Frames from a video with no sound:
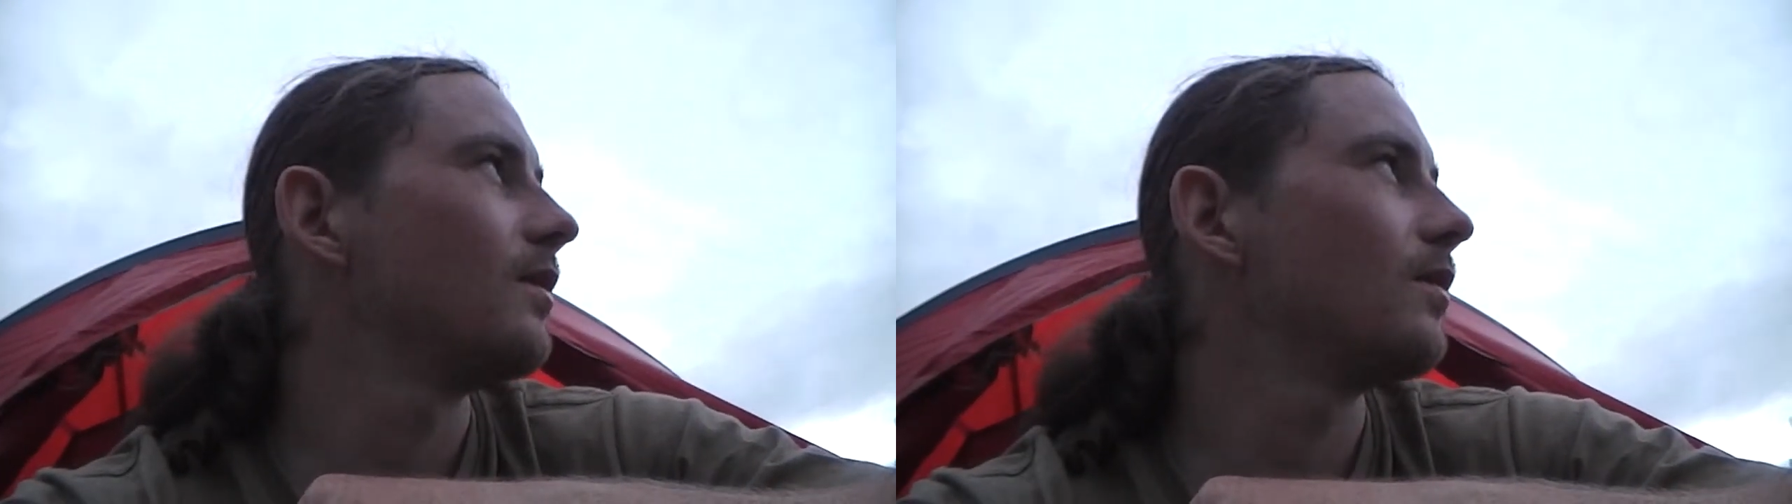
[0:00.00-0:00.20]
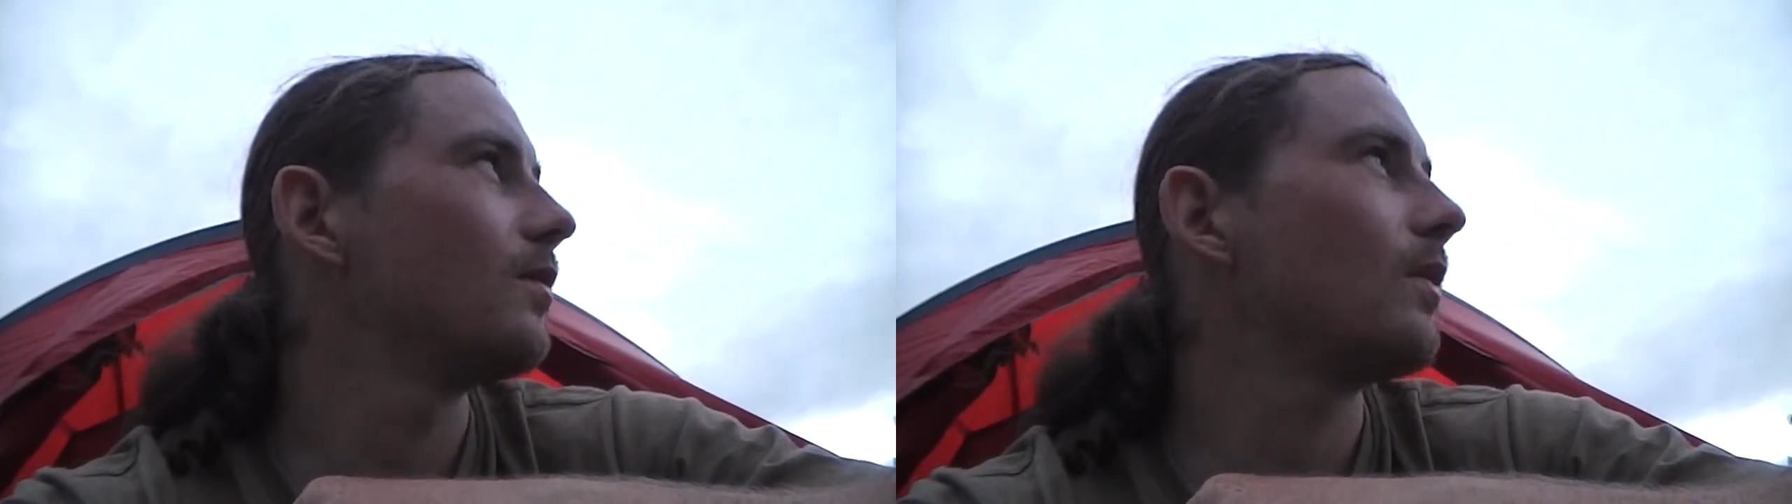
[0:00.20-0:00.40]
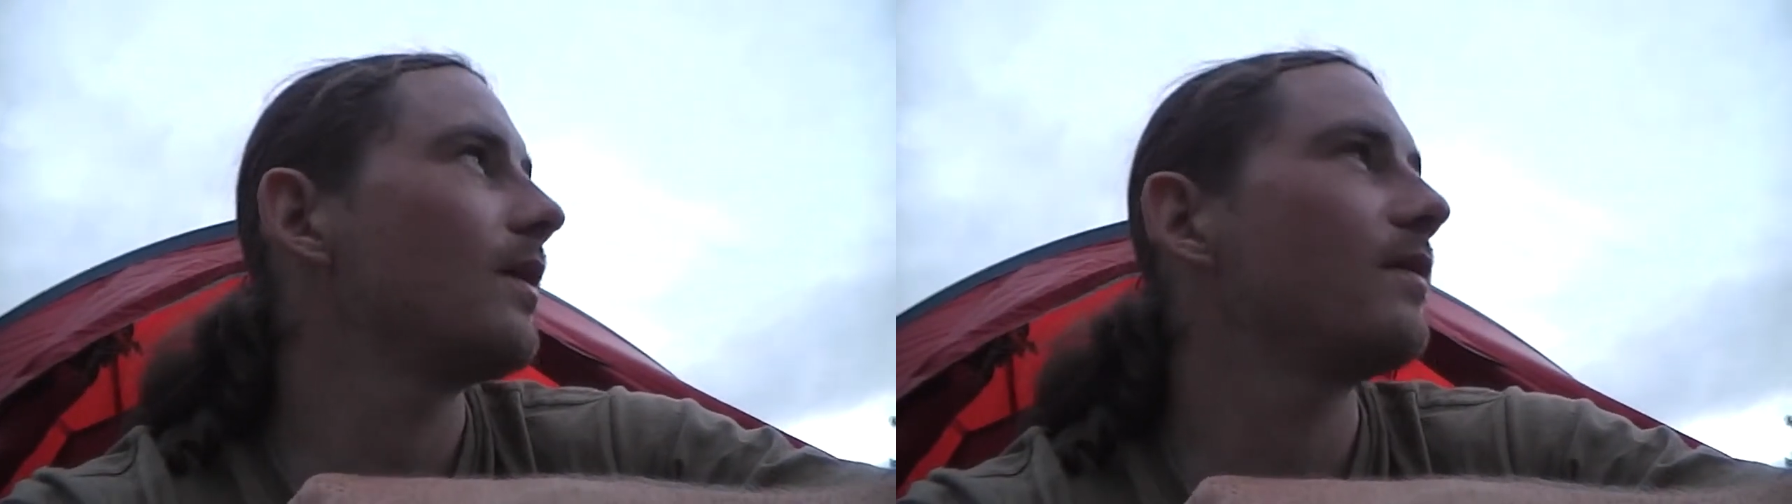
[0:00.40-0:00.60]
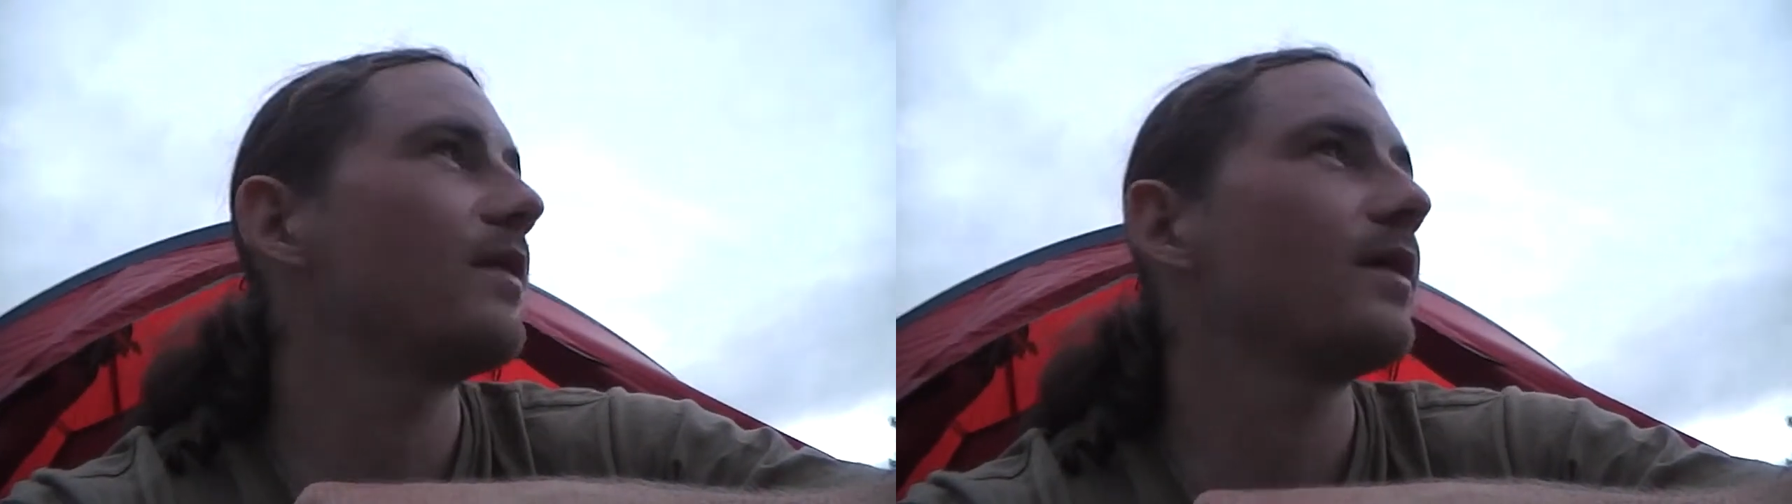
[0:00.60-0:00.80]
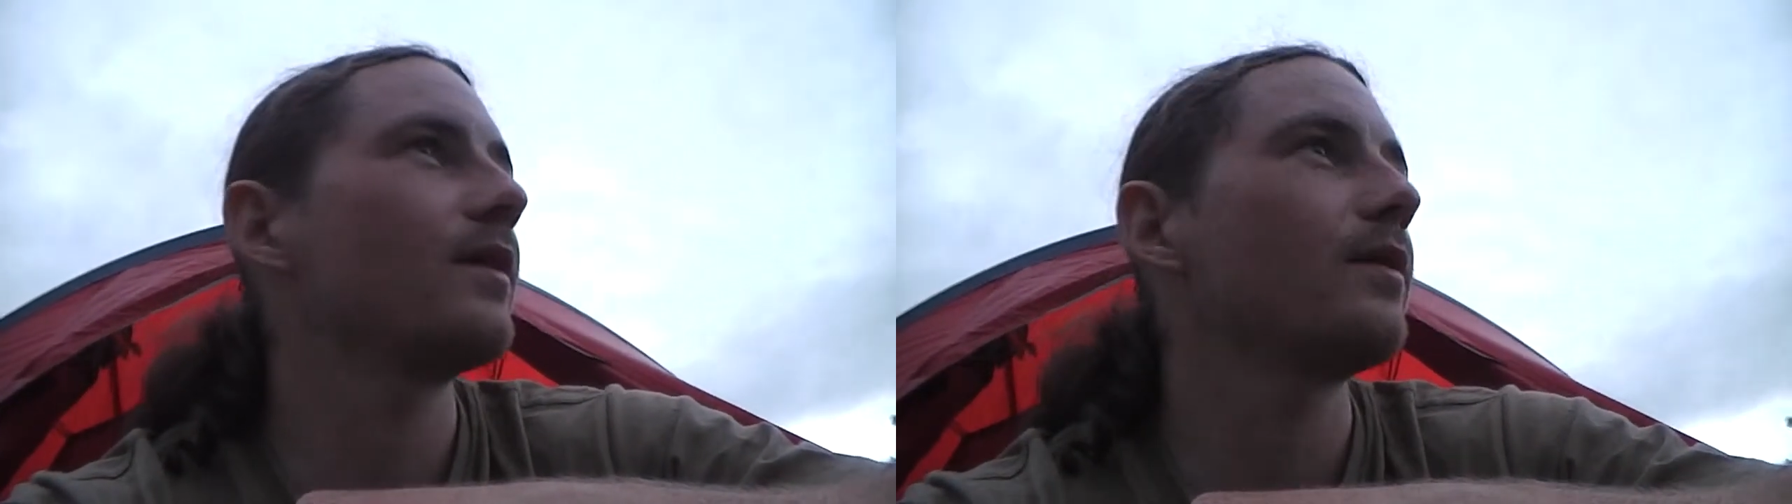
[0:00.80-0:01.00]
or
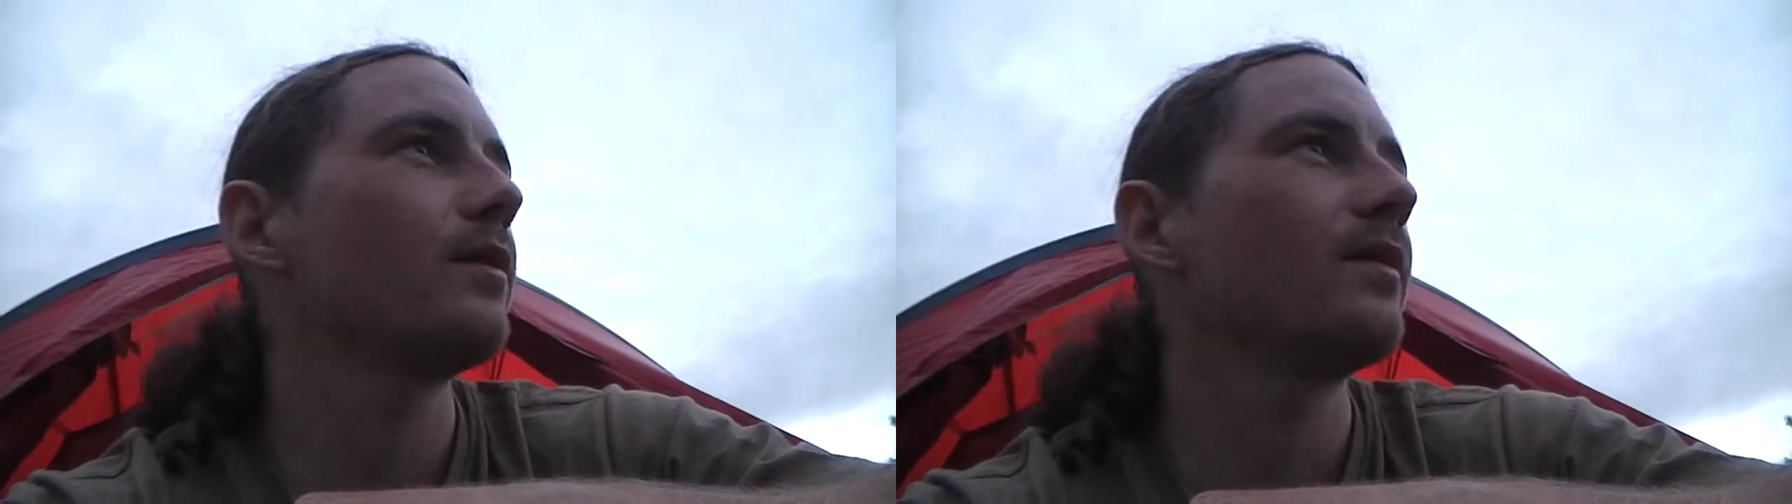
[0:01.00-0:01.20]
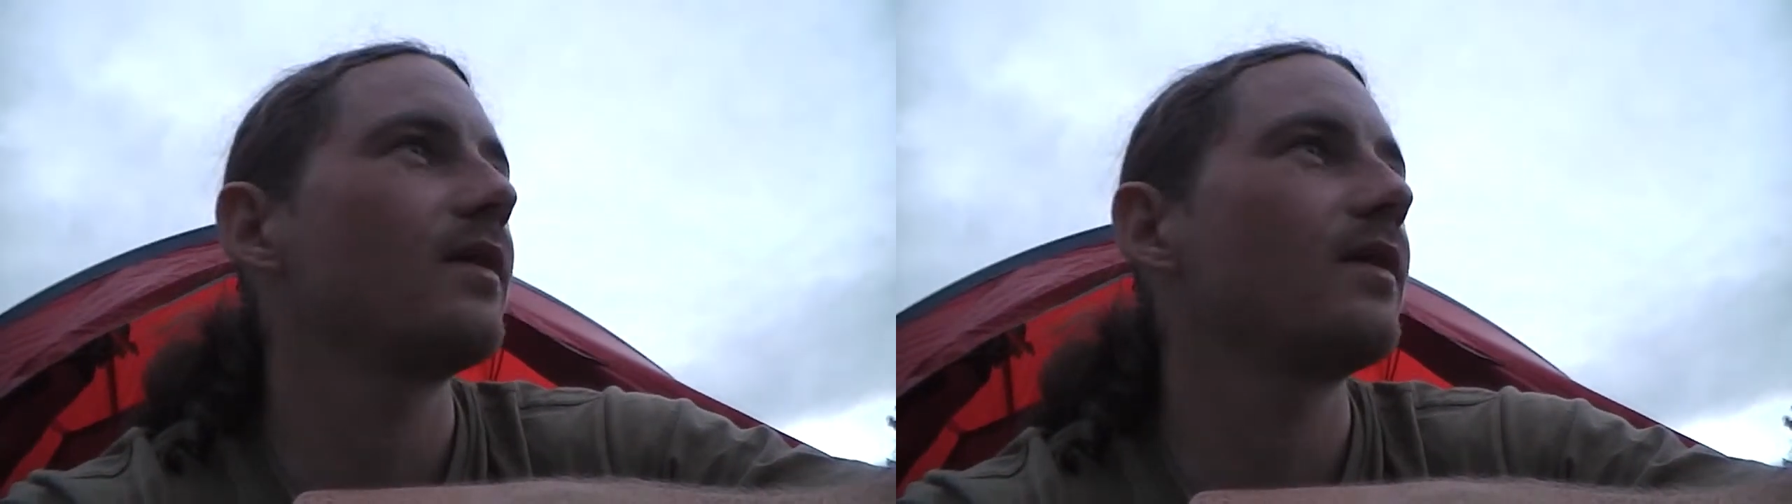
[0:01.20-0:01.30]
whatever they're called,